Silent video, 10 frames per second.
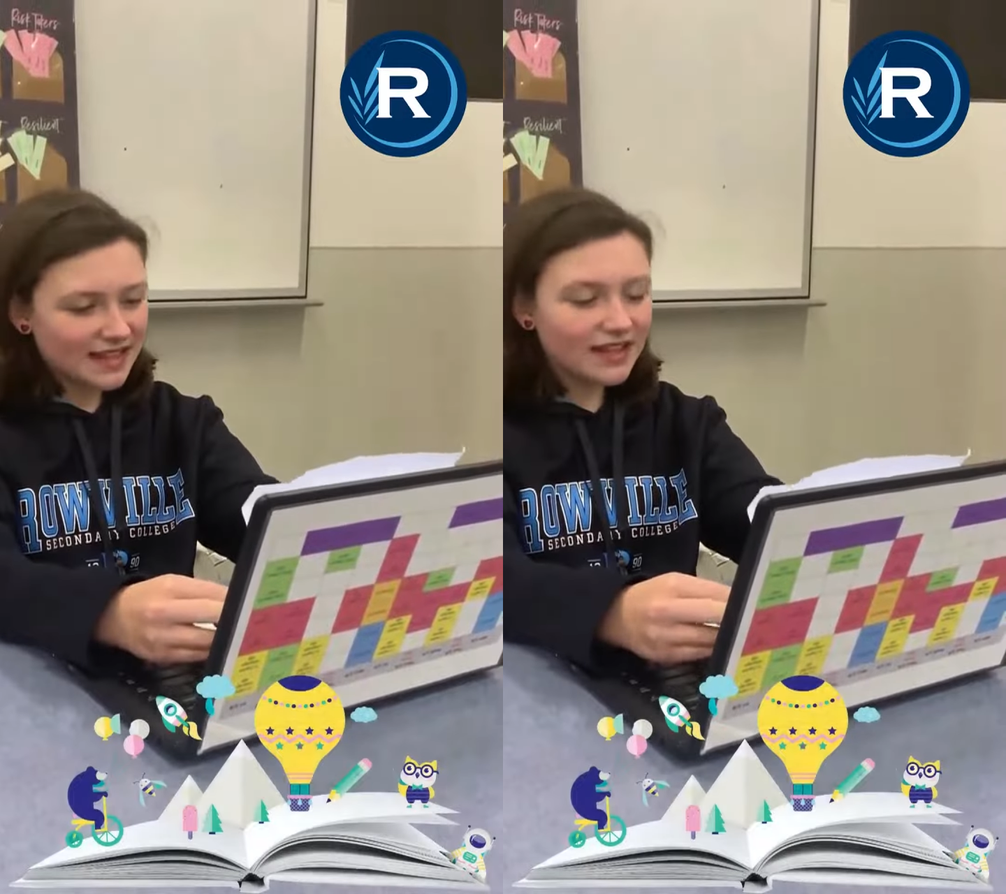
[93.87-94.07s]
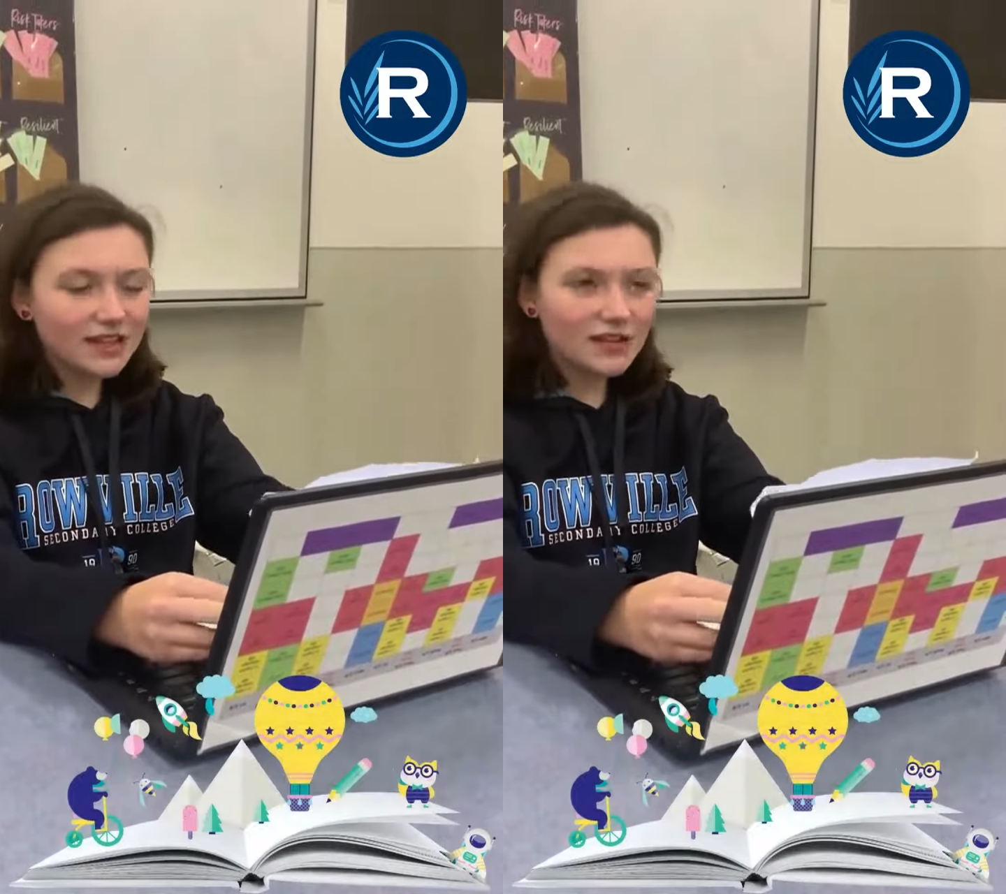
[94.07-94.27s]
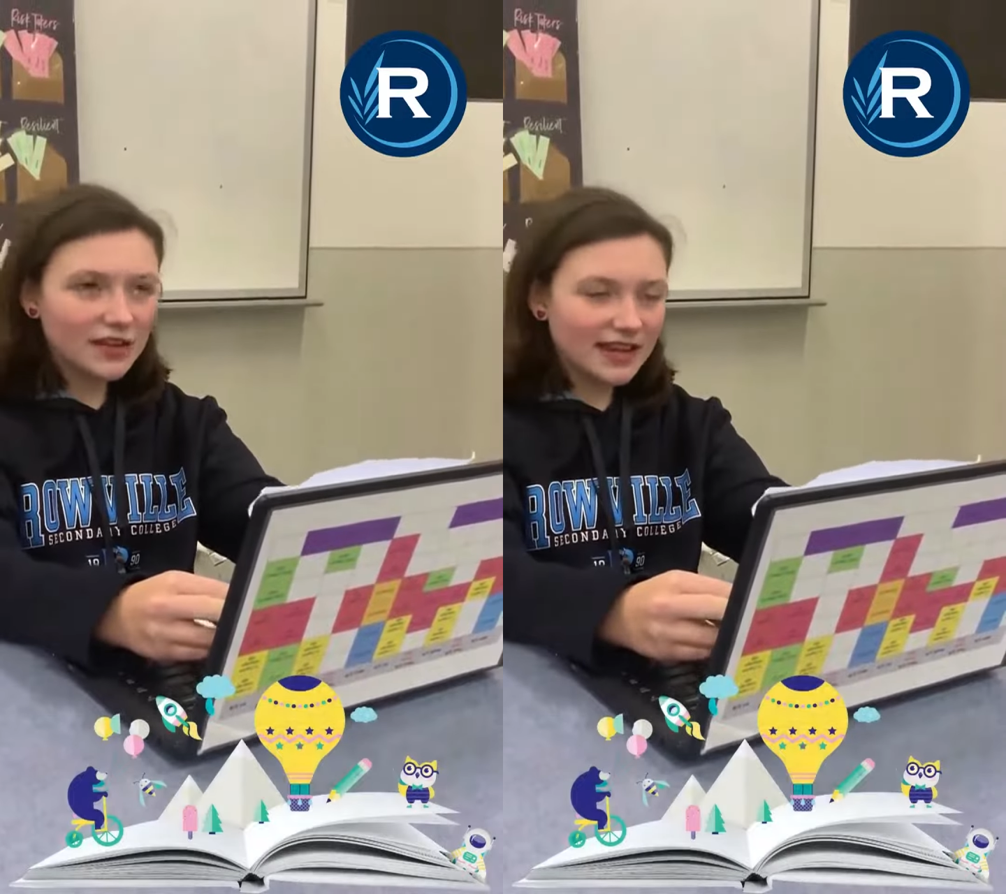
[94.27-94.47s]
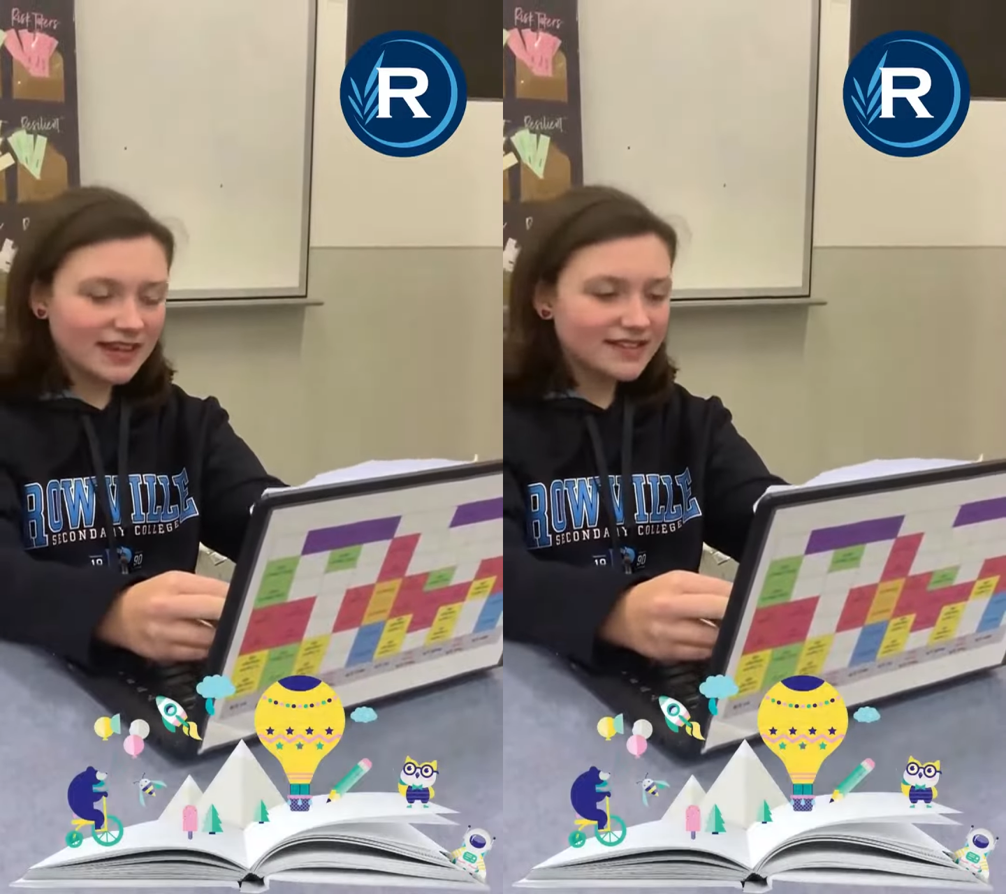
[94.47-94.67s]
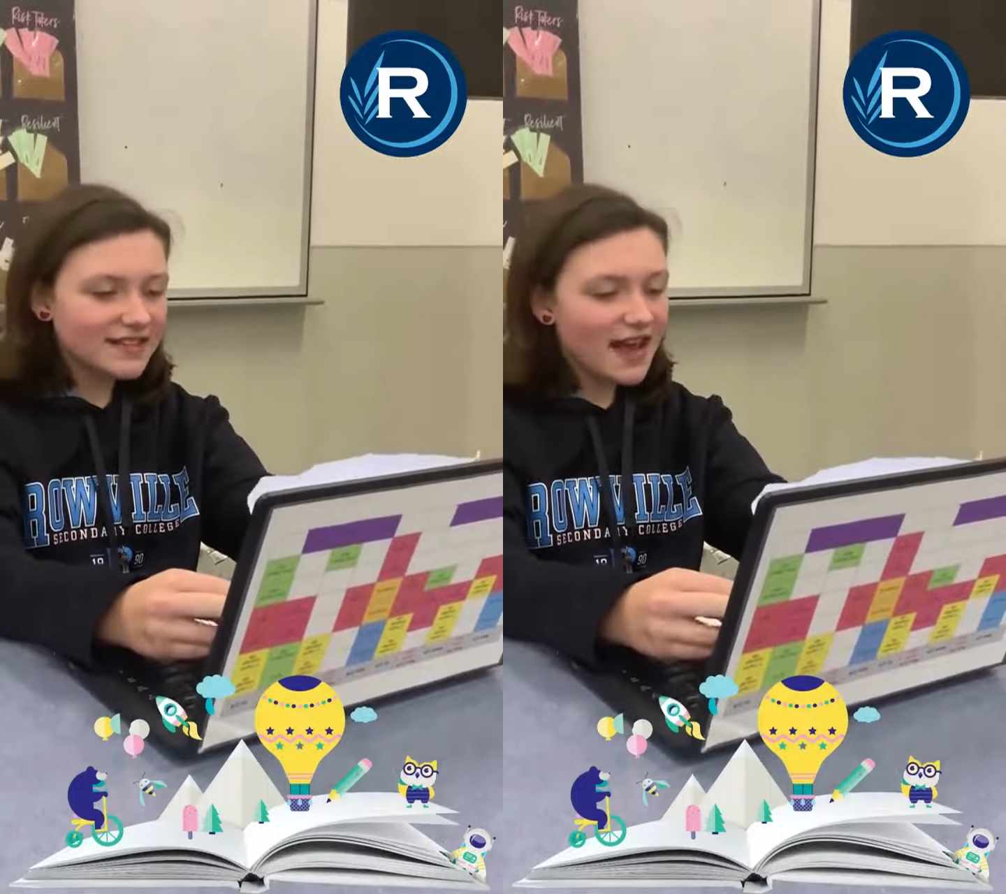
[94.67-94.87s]
including
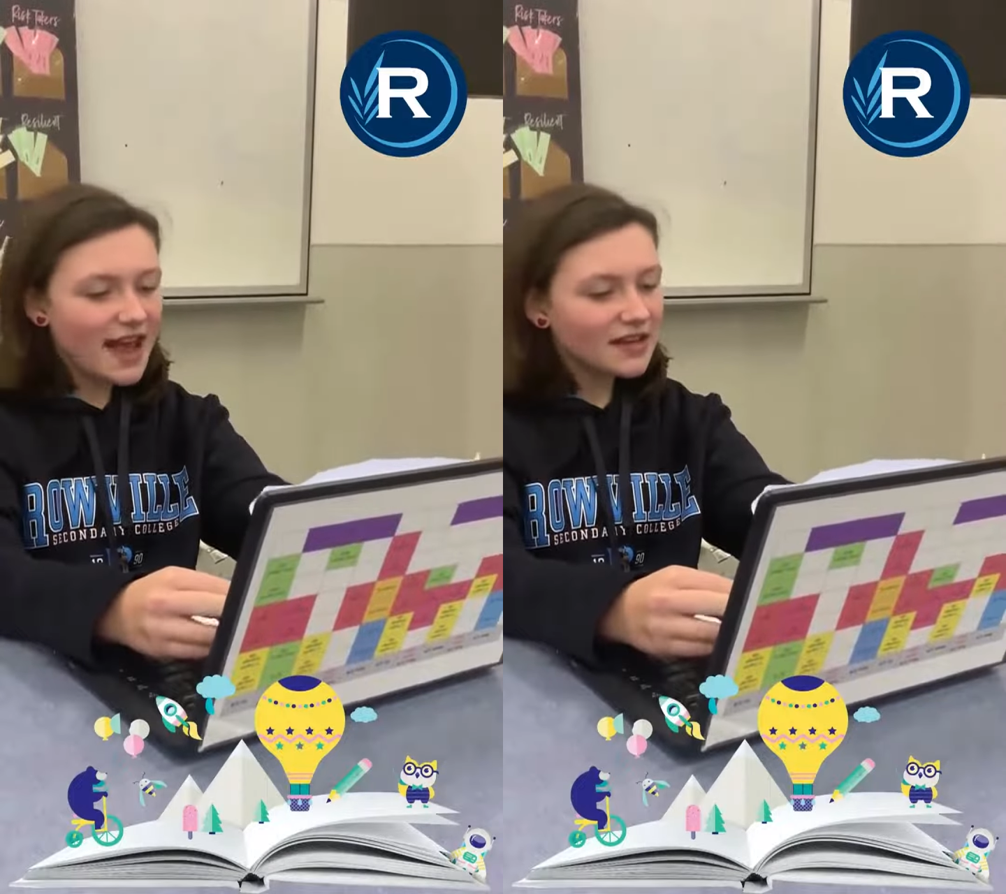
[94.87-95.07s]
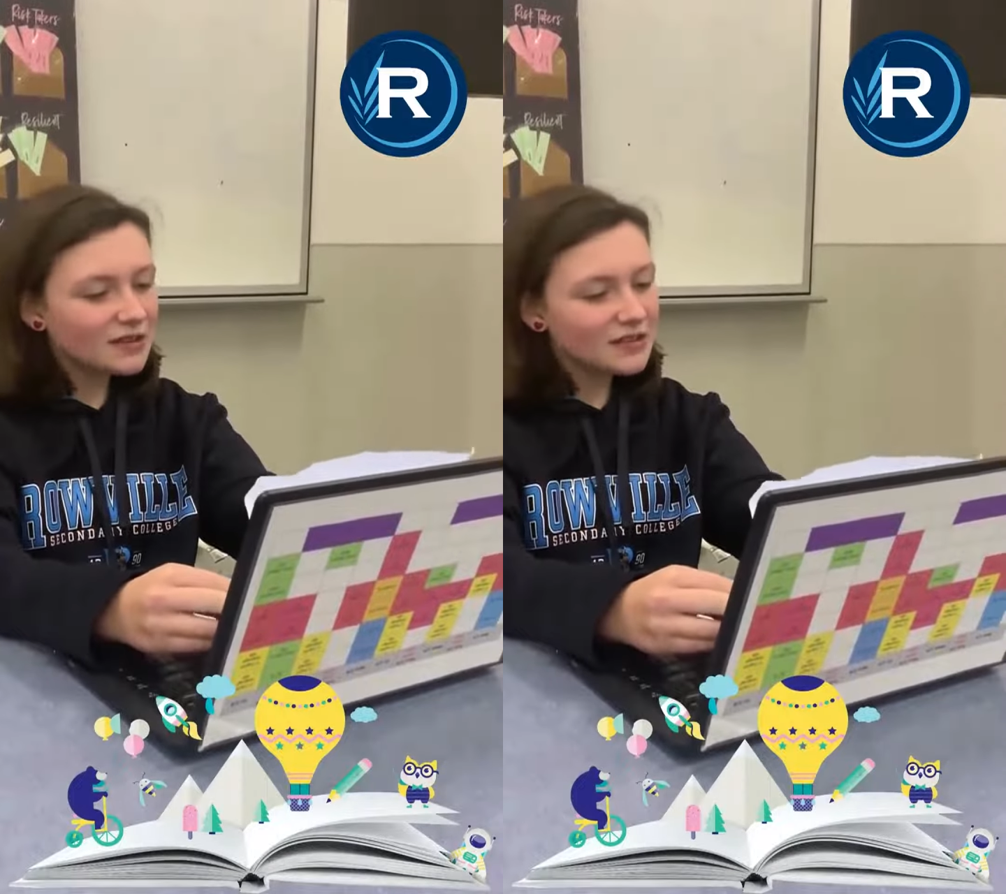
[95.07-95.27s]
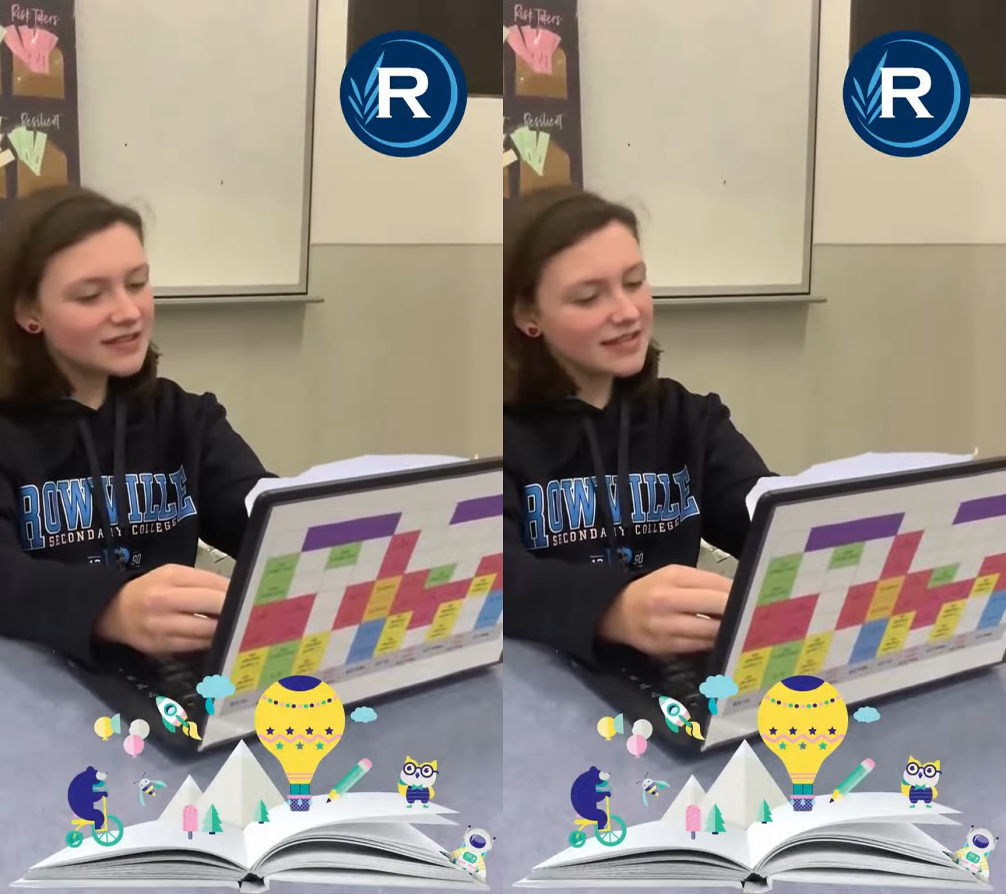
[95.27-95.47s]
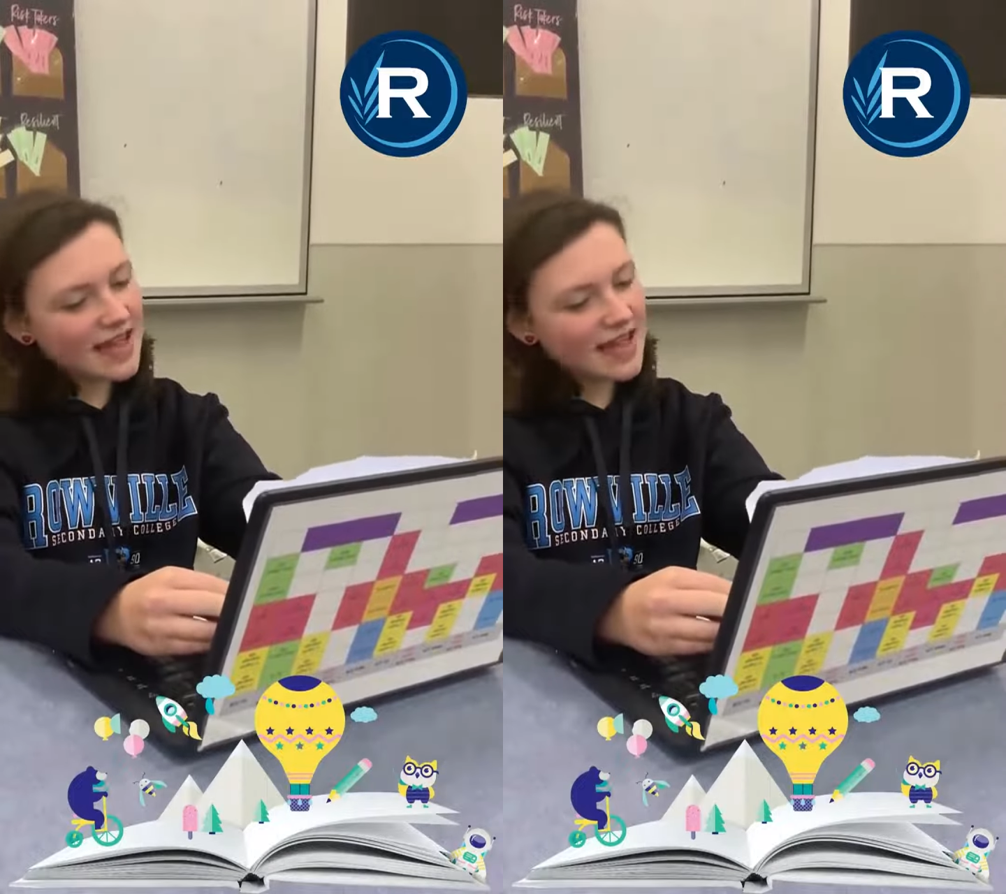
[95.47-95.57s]
titles,